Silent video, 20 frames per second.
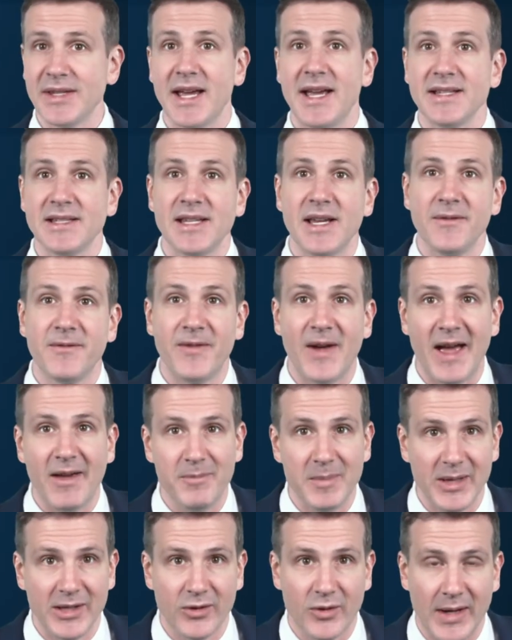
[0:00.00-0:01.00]
as 5
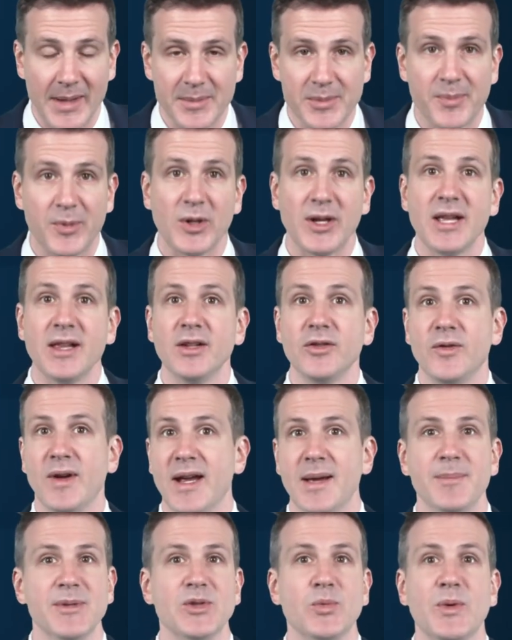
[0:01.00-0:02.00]
milligrams per
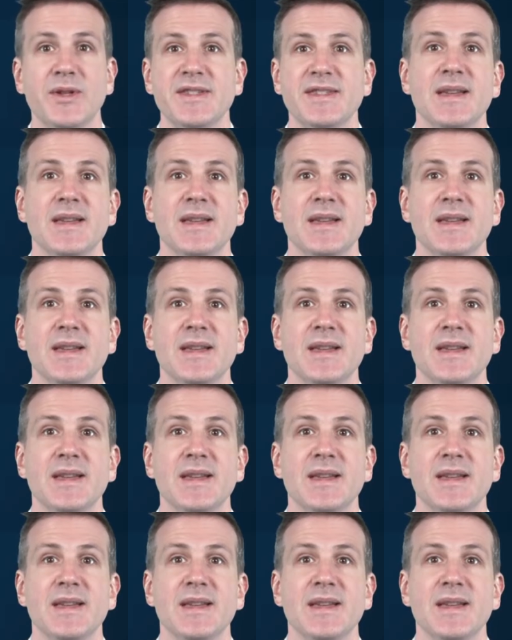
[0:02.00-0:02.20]
kilogram is what